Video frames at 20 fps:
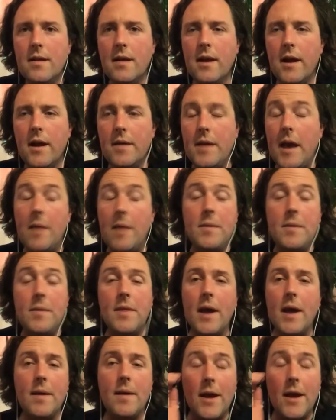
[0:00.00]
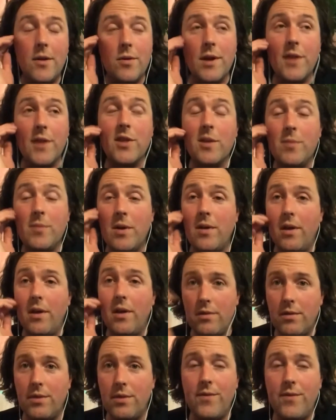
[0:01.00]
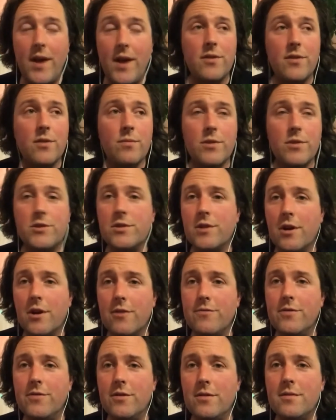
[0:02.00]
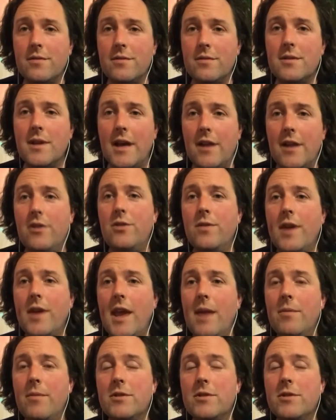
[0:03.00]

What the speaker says: Yeah, I mean, I know nothing about it other than the fact that Richard Garfield had a new game,